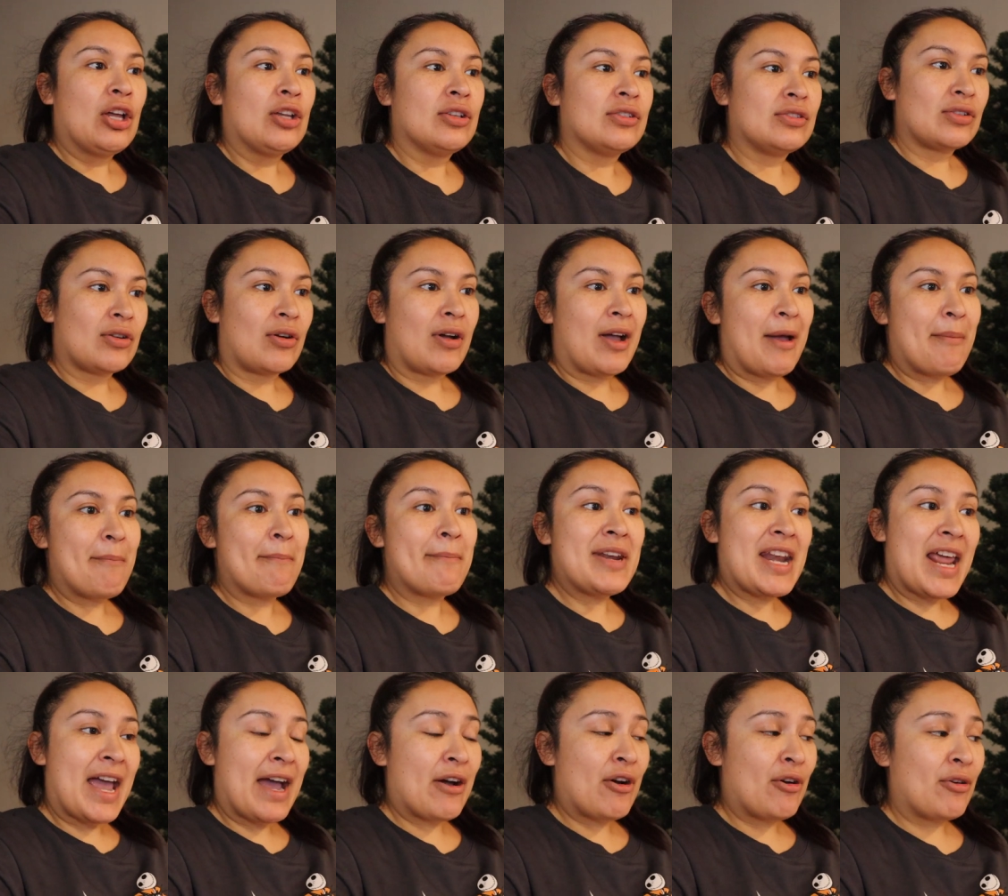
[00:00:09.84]
so I'm
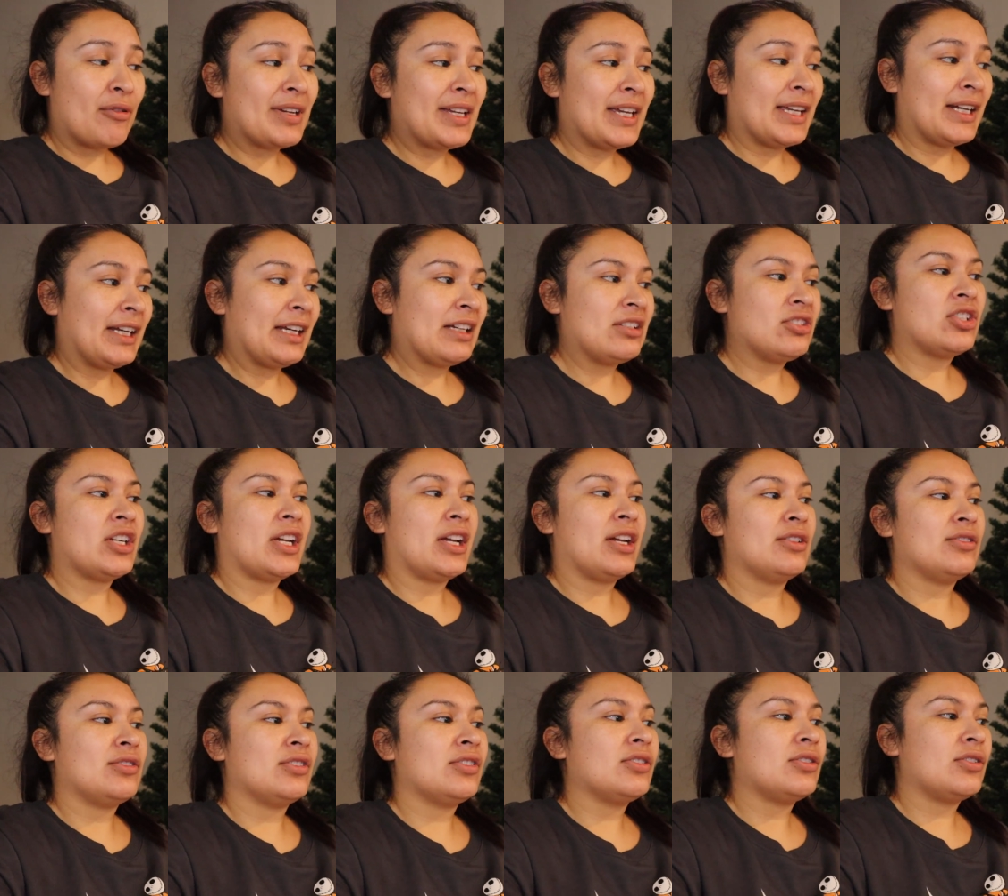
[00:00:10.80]
now getting a
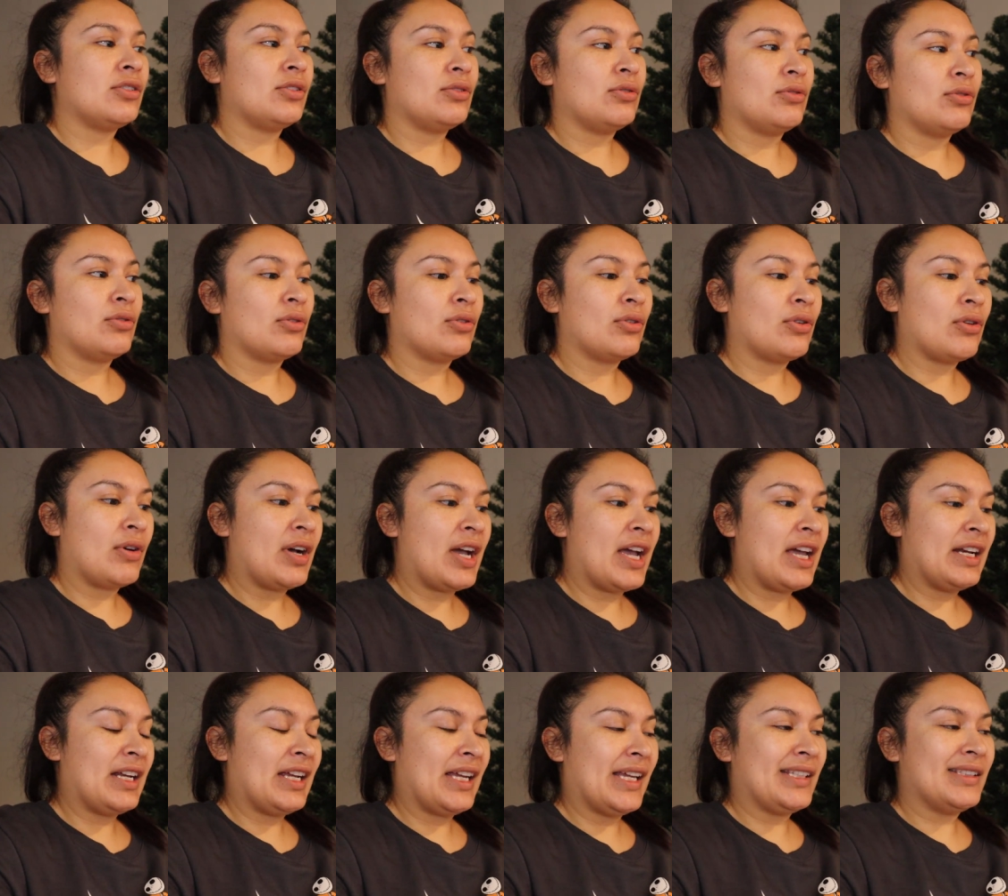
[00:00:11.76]
chance to go
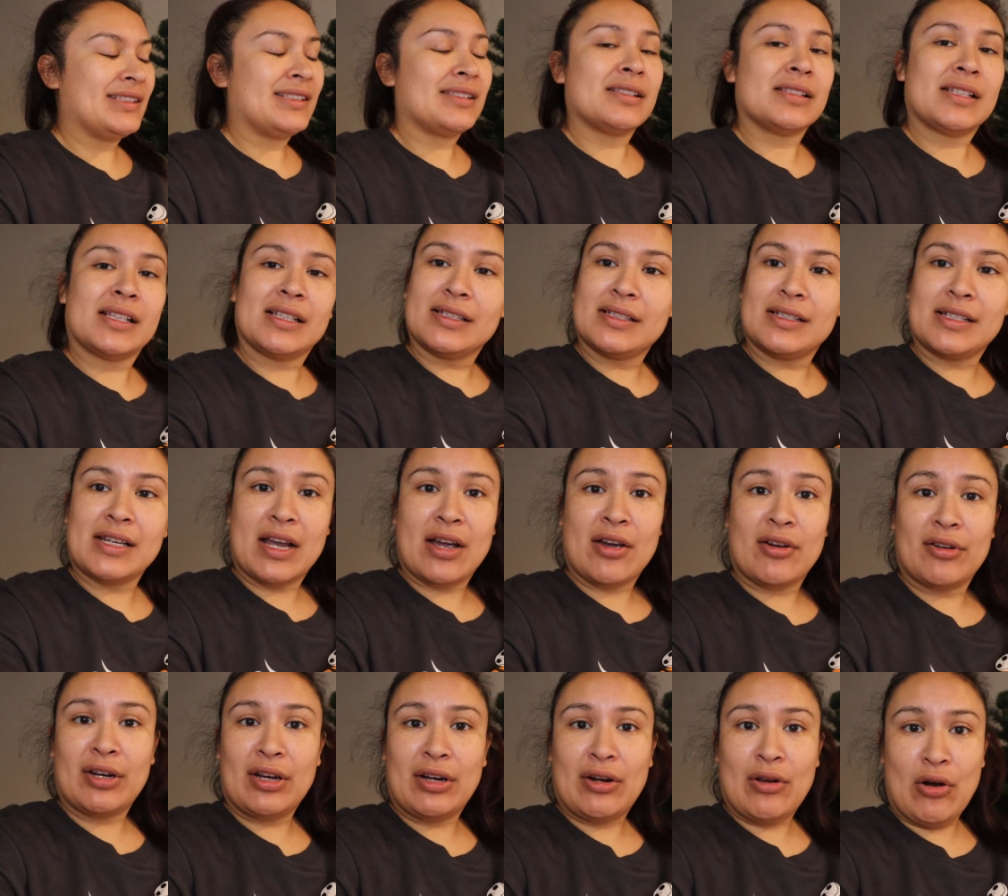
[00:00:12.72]
ahead and sit
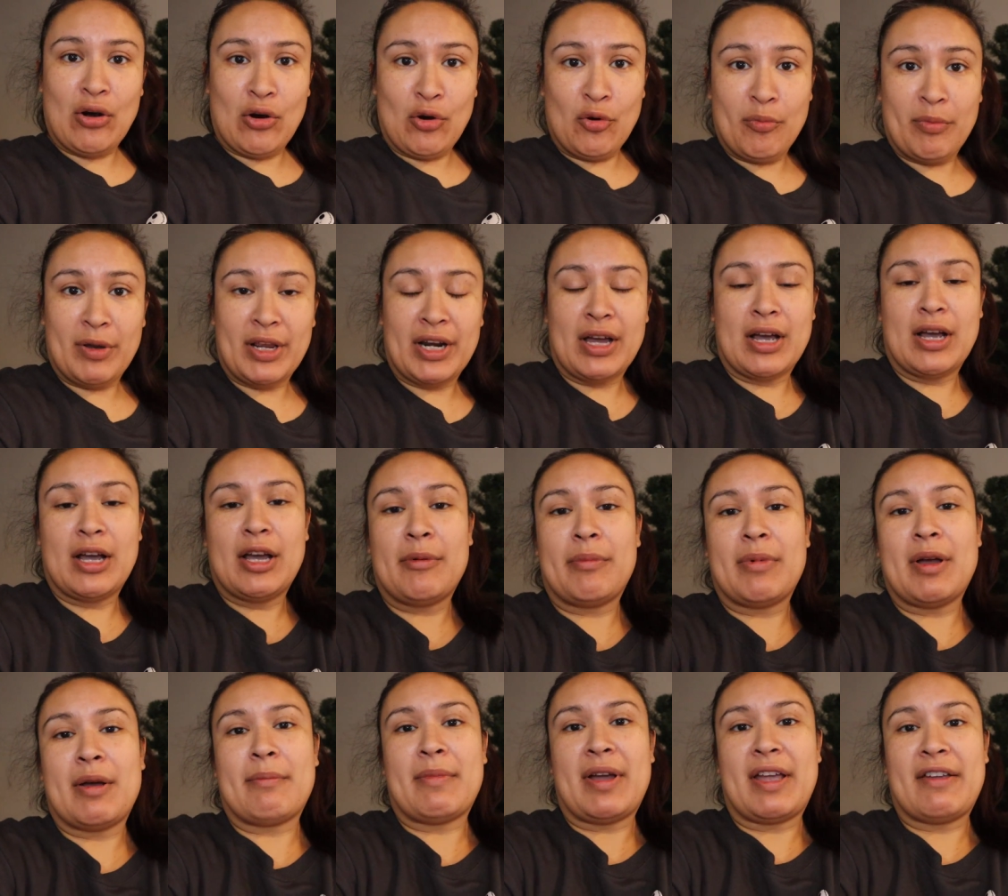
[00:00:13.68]
down and open
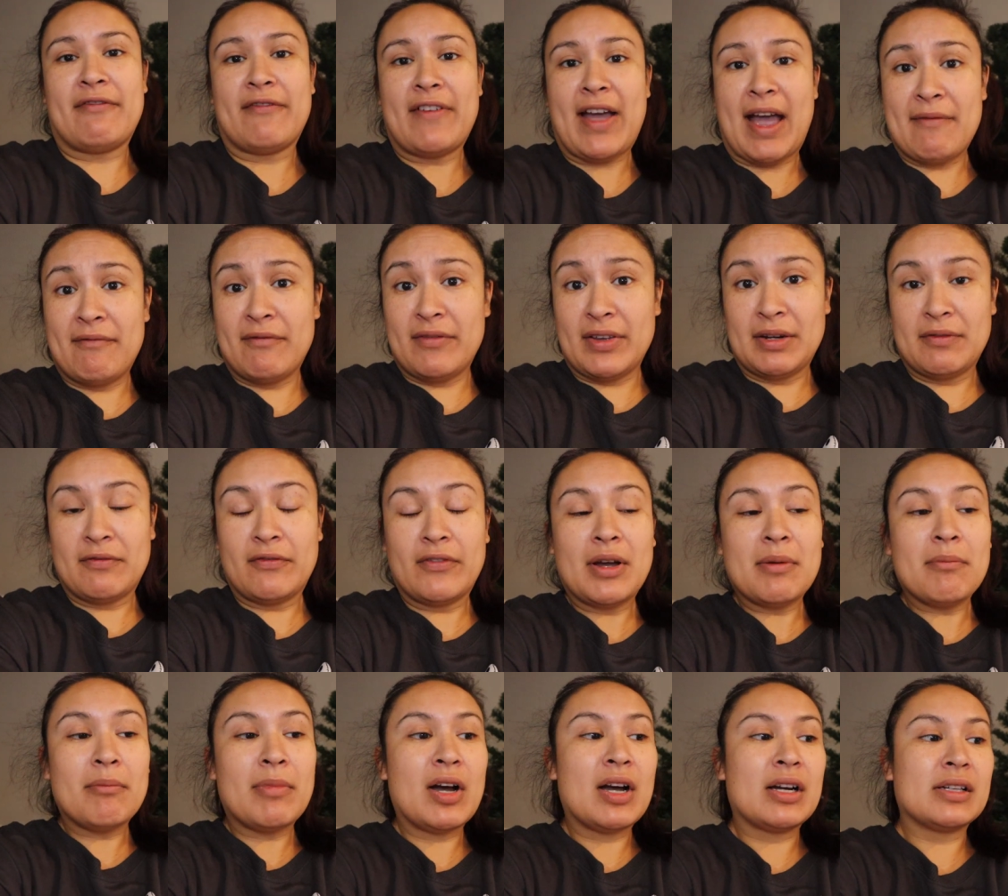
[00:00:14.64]
up my
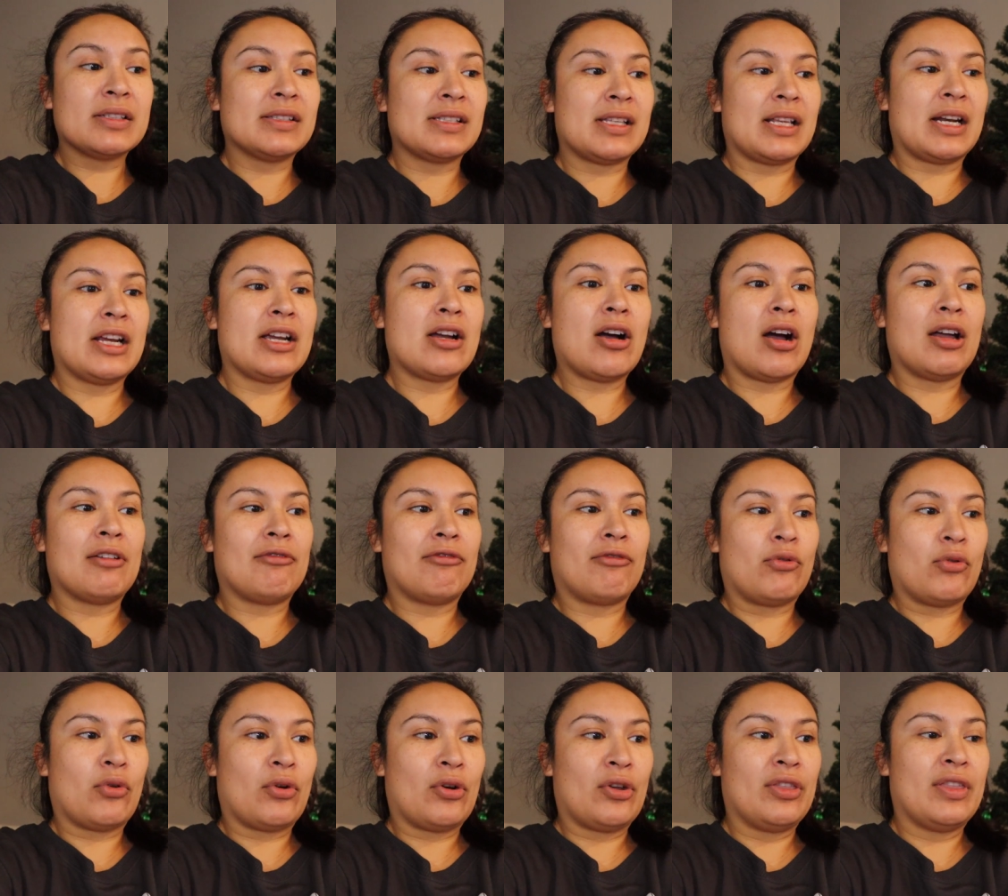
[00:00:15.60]
FabFitFun box that I got
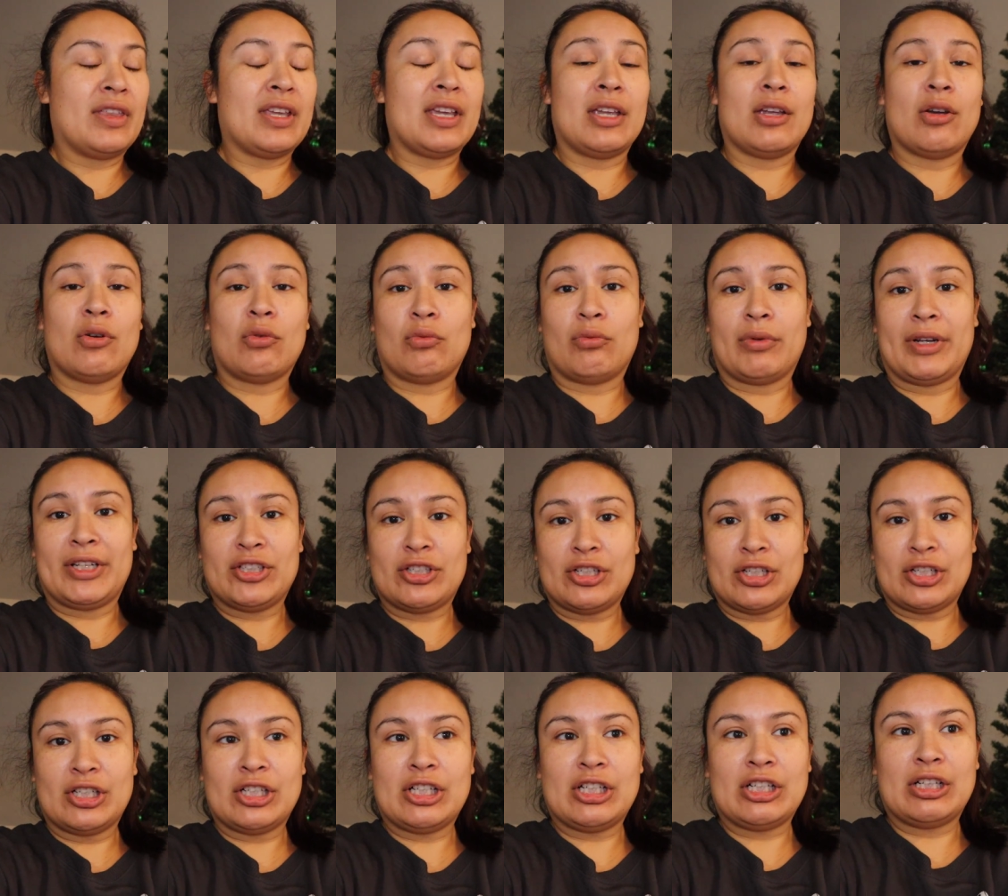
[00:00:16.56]
for the
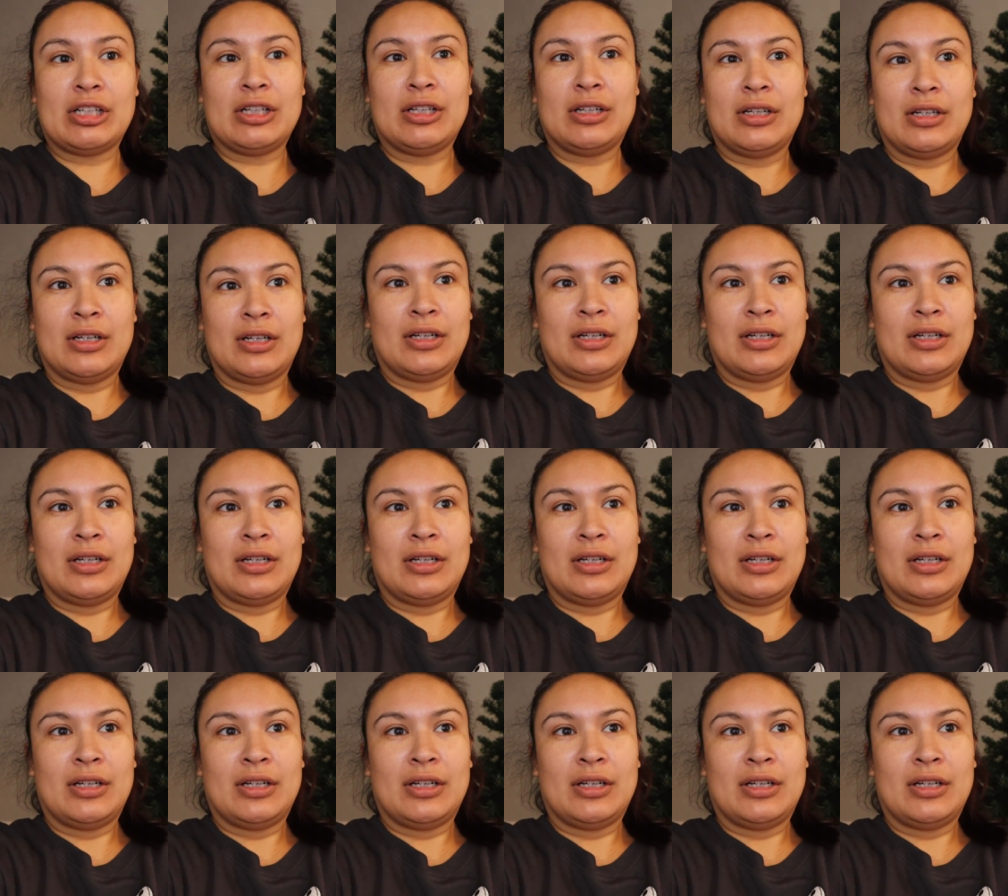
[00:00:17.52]
winter